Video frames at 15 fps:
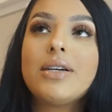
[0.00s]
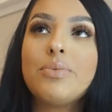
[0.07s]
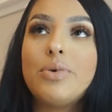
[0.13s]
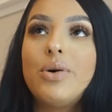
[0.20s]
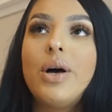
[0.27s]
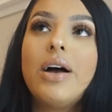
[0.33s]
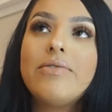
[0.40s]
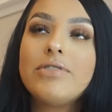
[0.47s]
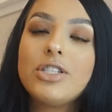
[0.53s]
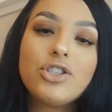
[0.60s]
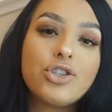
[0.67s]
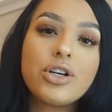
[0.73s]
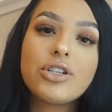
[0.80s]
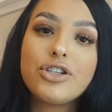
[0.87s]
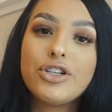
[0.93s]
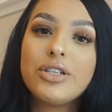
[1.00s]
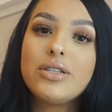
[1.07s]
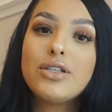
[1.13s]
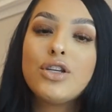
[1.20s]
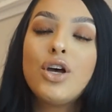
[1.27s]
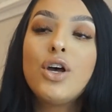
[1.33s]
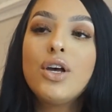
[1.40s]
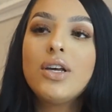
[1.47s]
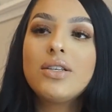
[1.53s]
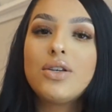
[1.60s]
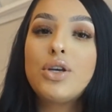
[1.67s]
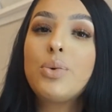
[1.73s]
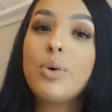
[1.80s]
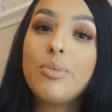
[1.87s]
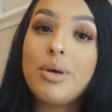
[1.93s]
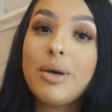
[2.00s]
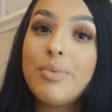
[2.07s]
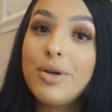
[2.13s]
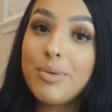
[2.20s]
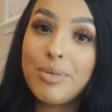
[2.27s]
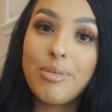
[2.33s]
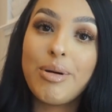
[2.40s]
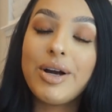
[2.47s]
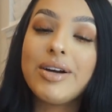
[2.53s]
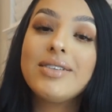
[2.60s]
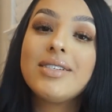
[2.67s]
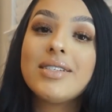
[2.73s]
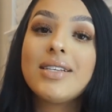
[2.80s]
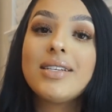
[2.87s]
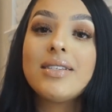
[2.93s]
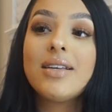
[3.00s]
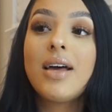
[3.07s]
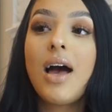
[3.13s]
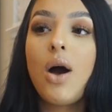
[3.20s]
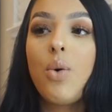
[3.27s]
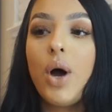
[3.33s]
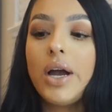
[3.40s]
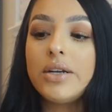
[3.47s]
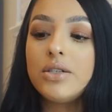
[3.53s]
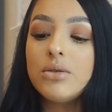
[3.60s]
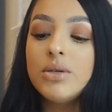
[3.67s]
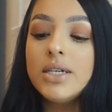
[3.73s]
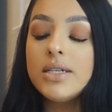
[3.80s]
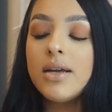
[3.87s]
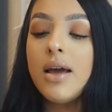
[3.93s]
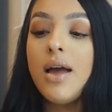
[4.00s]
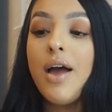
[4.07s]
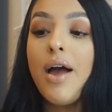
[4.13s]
It will have instructions, so you will be able to prepare it just as how I do it.